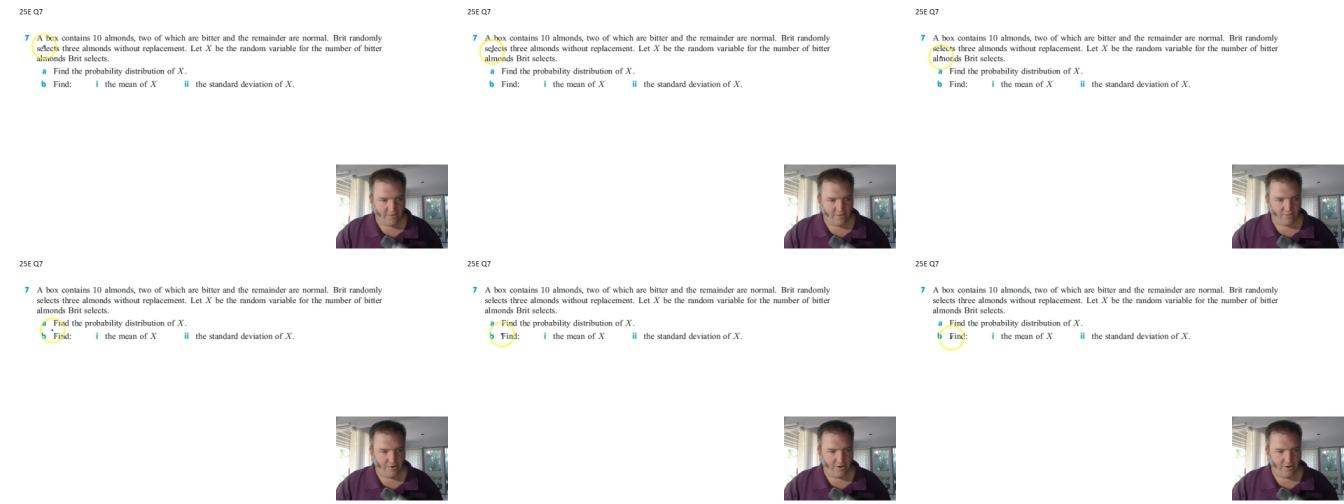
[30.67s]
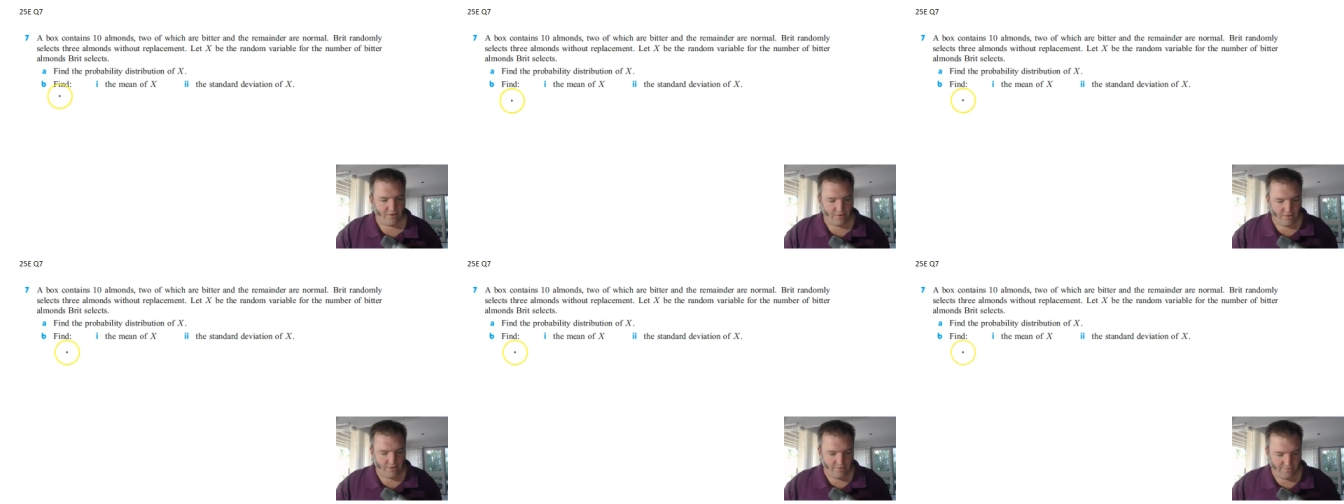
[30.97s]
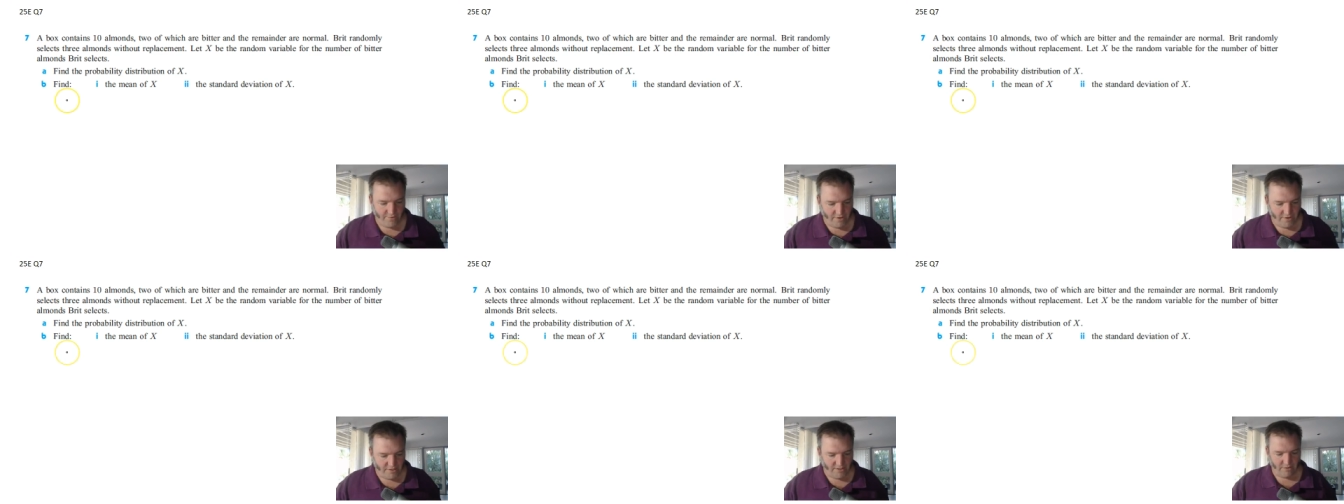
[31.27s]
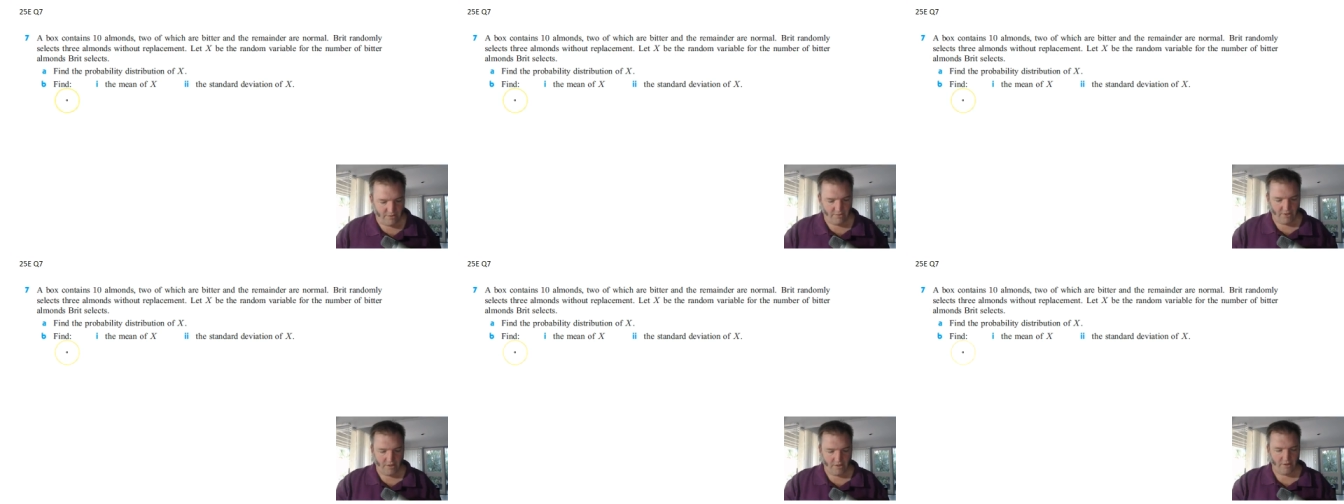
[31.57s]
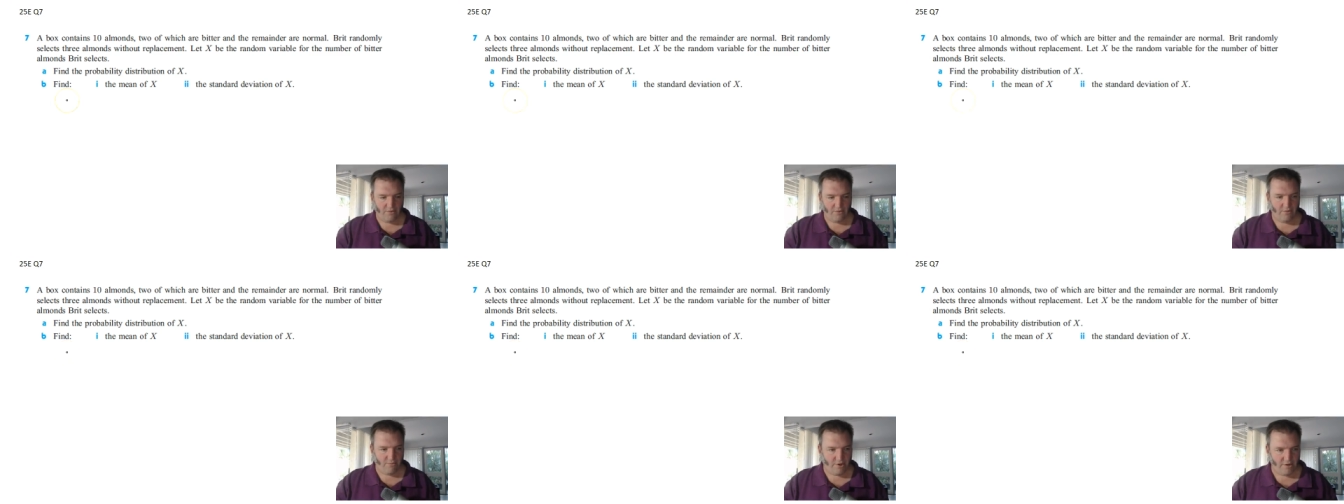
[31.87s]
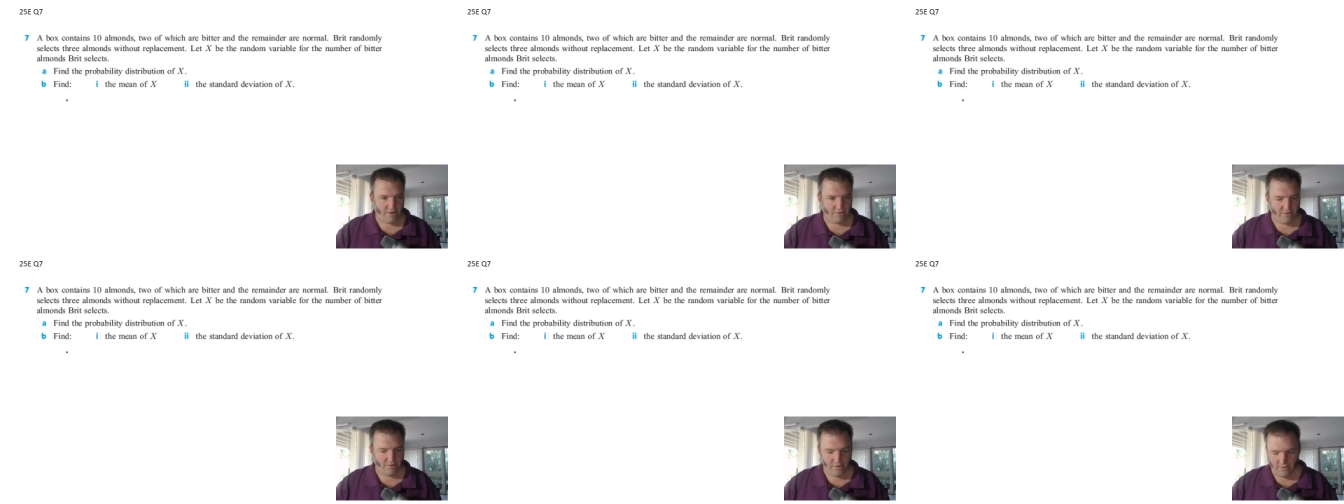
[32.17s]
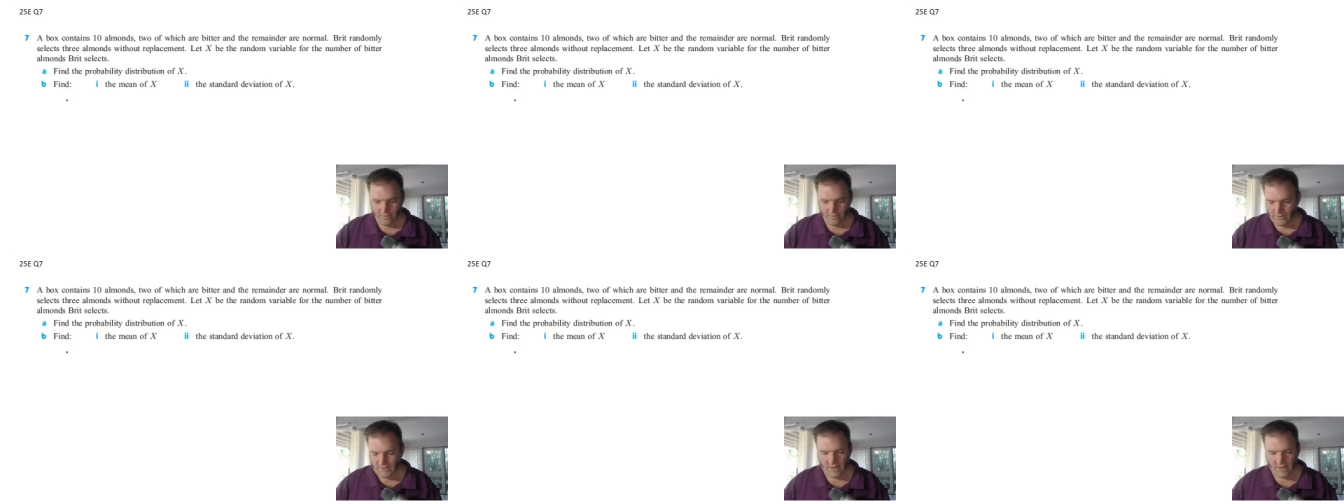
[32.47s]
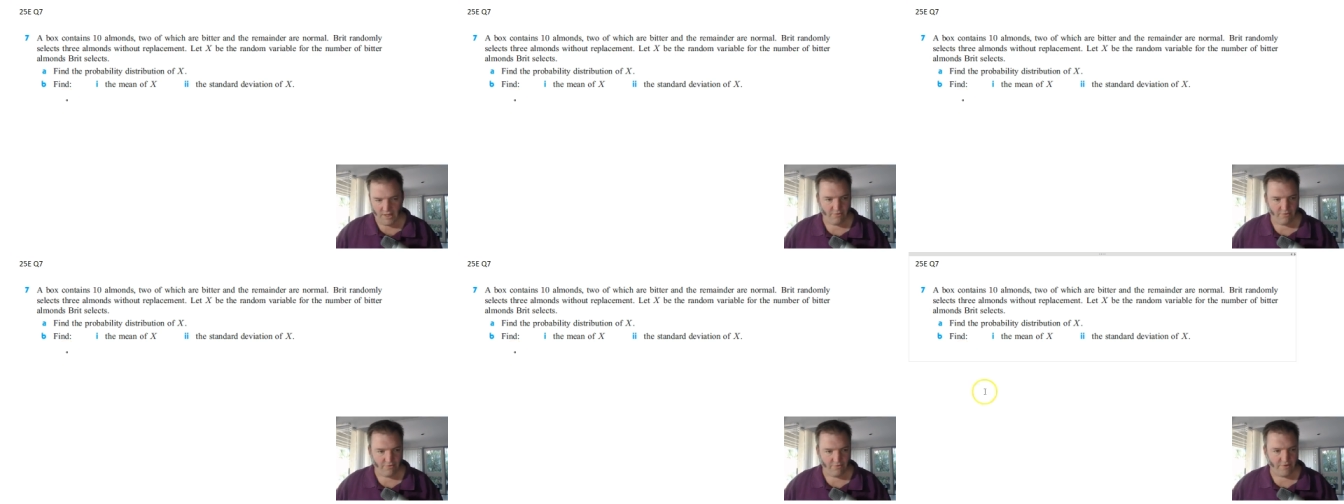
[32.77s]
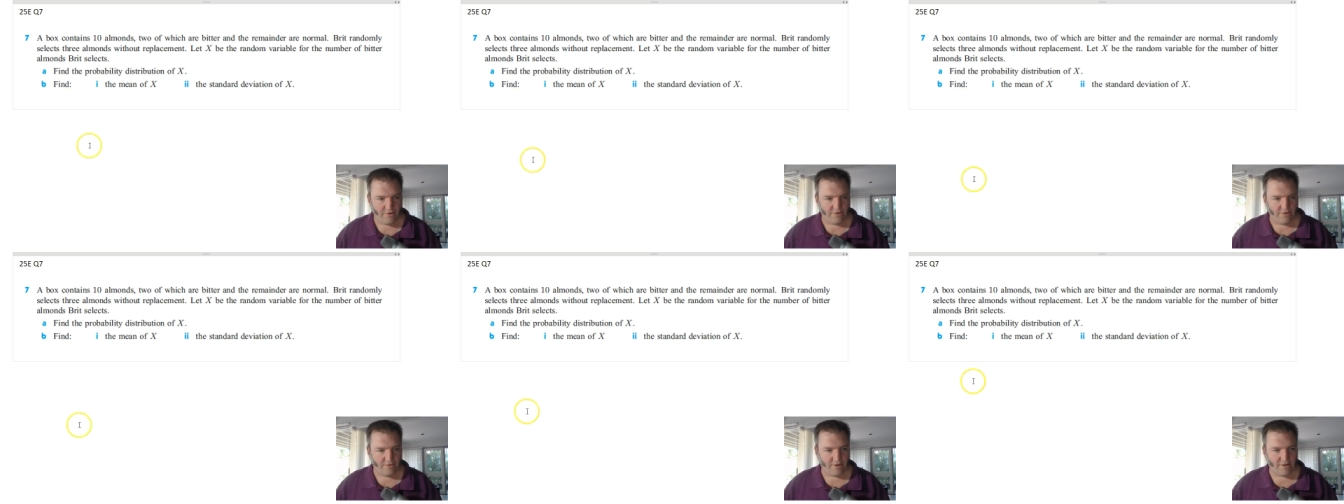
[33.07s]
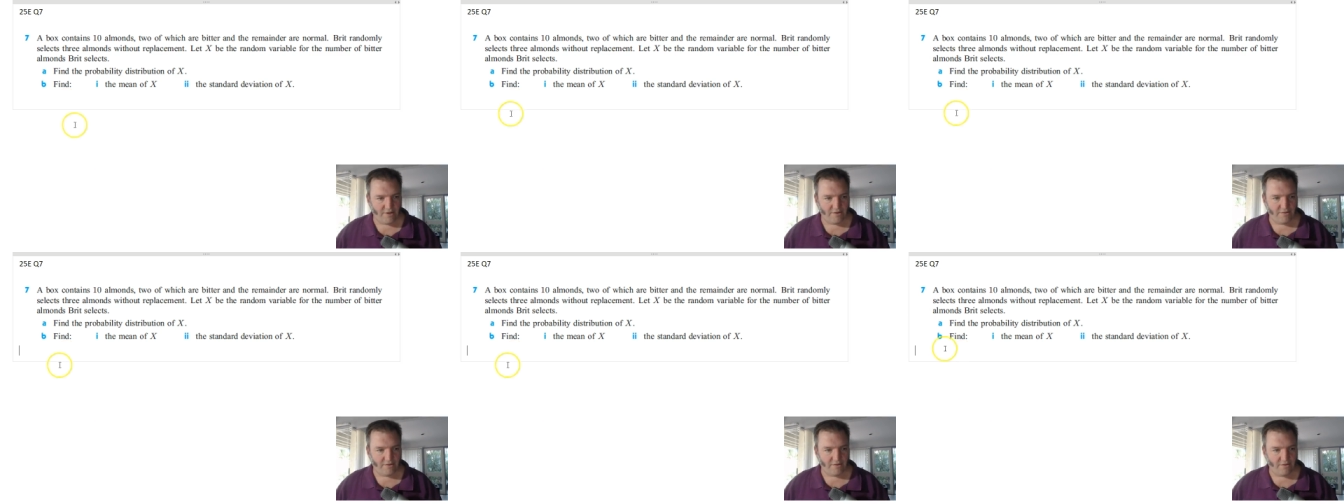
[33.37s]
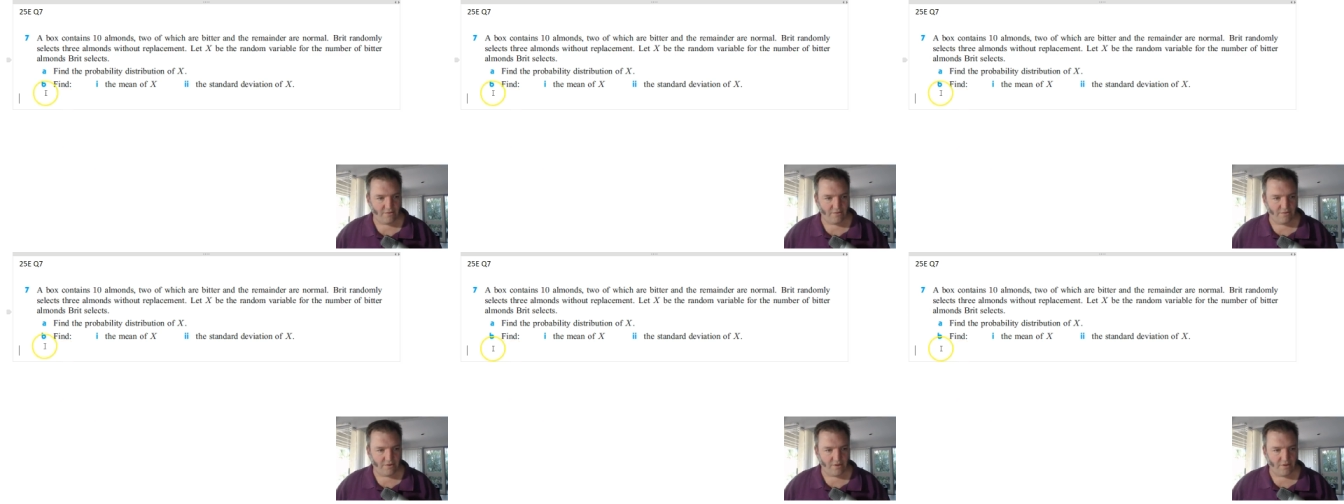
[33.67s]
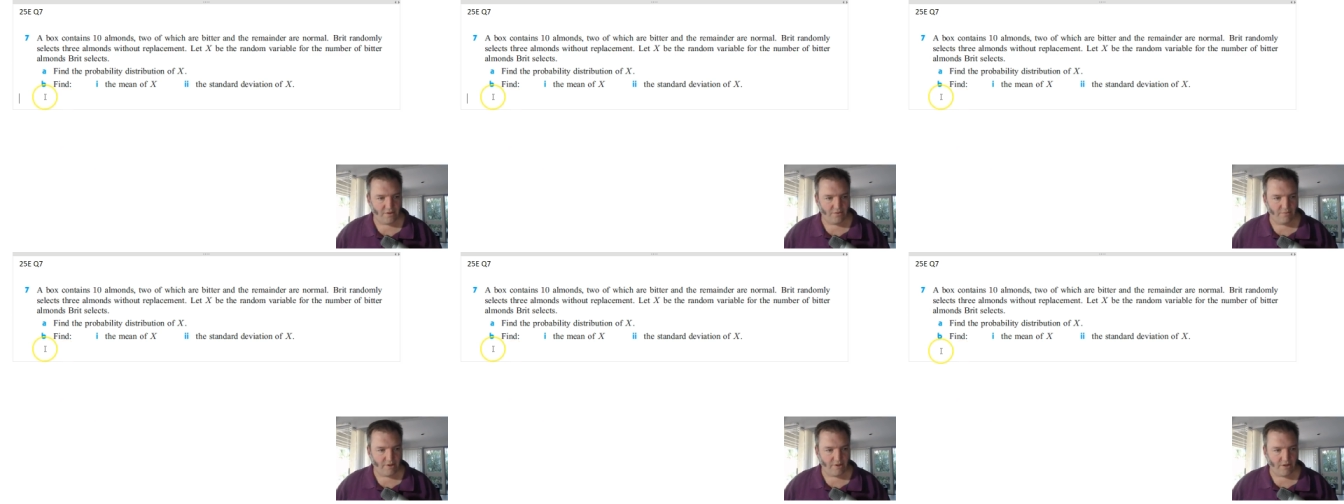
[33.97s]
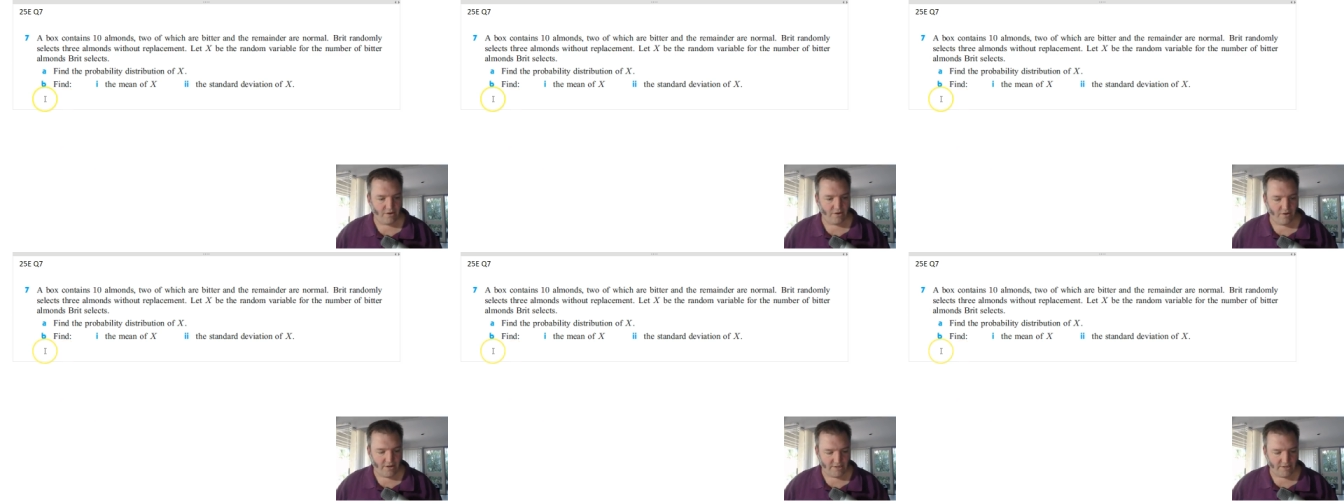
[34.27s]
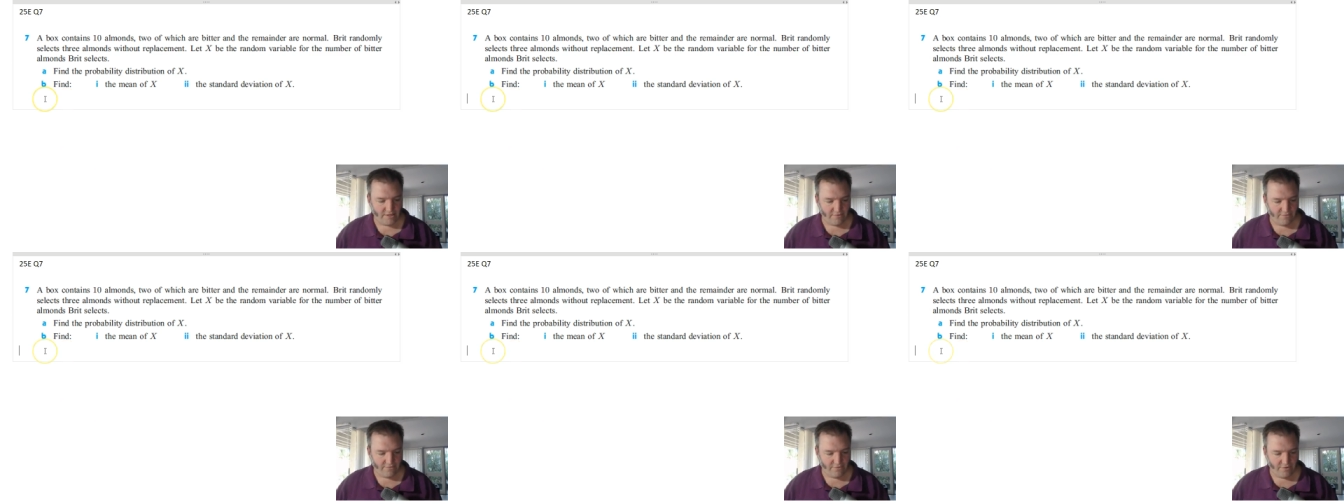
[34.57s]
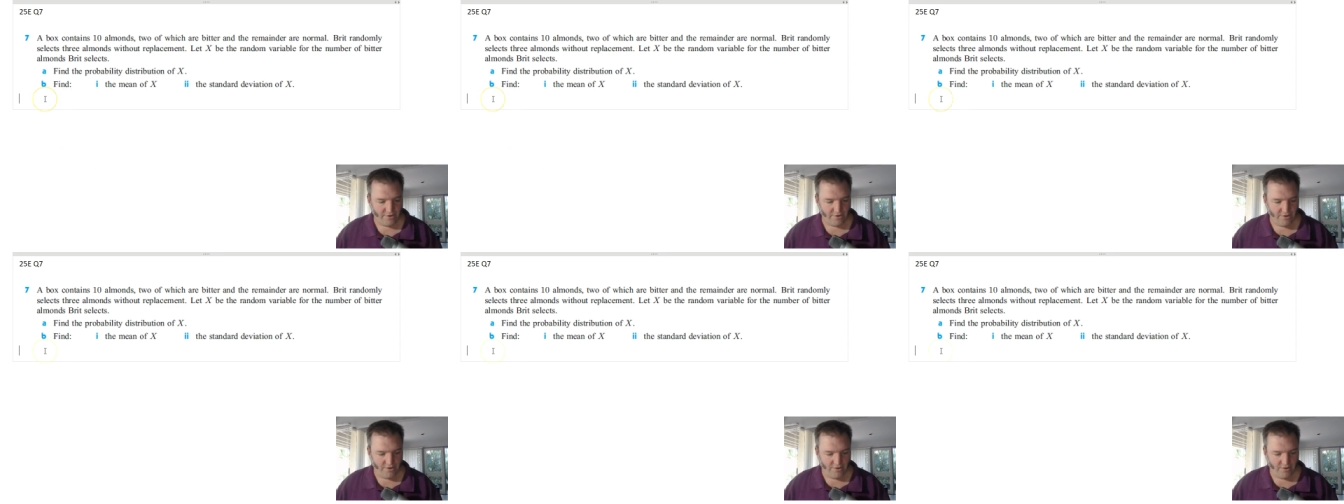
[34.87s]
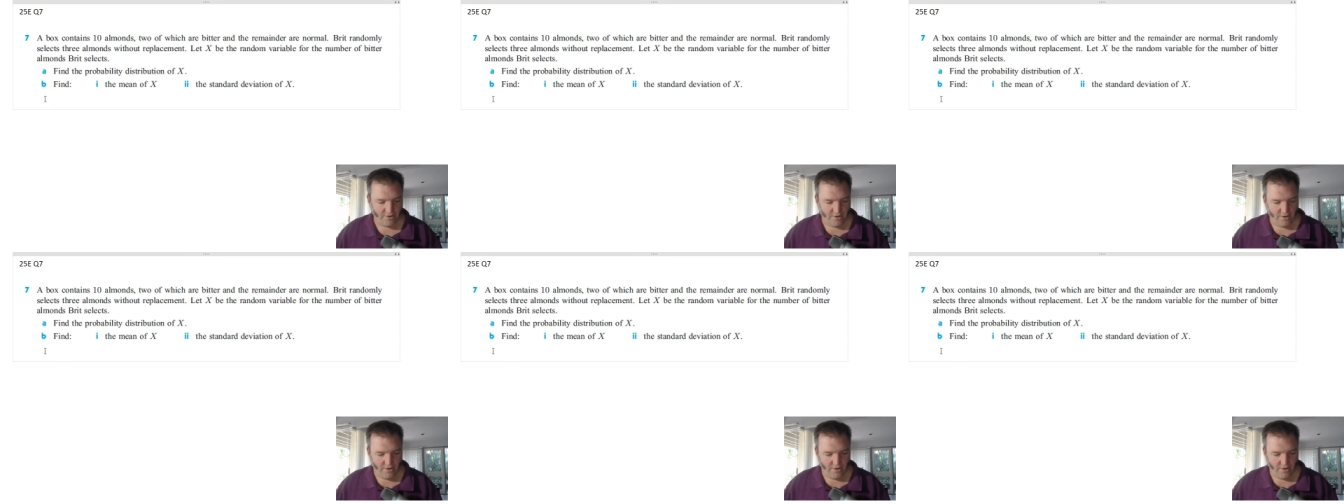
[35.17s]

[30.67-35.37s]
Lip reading: Well, the first thing we can do, we might do a little table for this one because it'll look a little bit nicer for you.